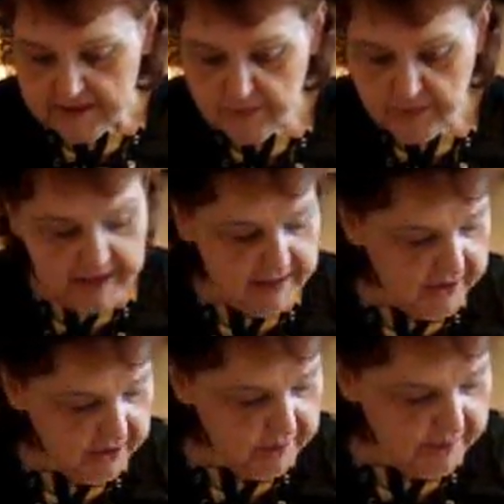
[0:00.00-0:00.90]
So in
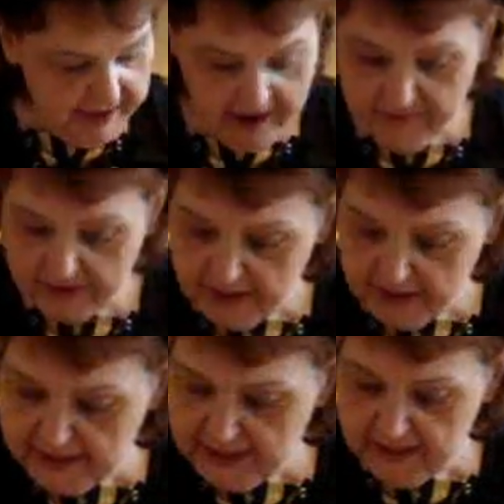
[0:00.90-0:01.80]
here we have our
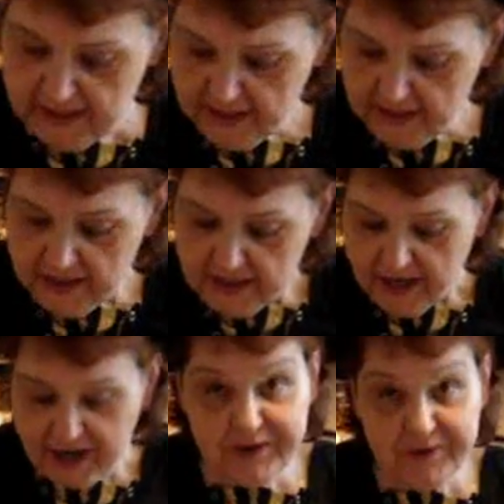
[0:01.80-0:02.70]
honey,
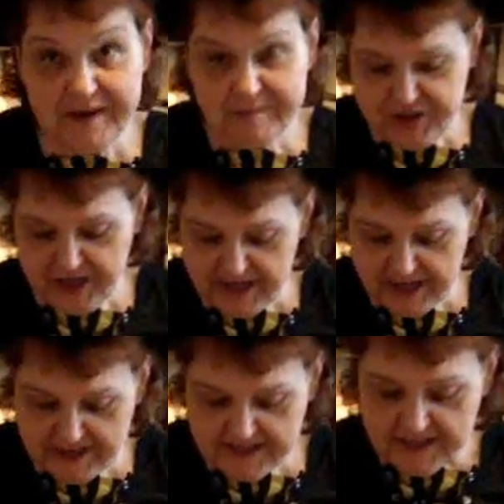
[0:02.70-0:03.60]
our cream
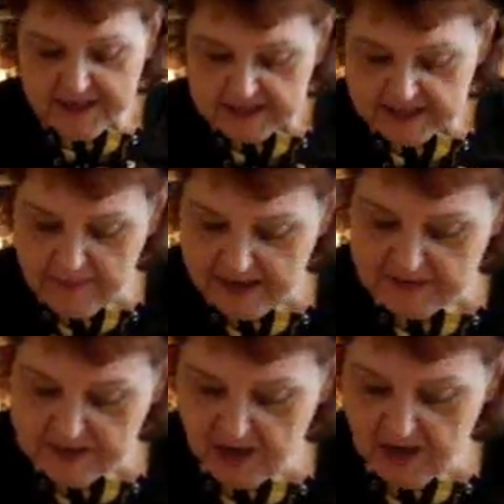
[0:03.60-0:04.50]
cheese,
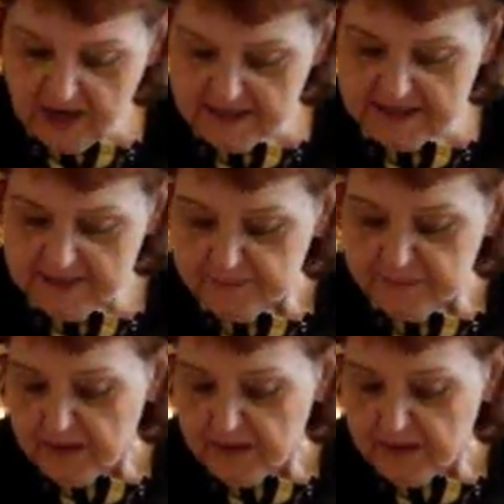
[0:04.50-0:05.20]
tomato sauce,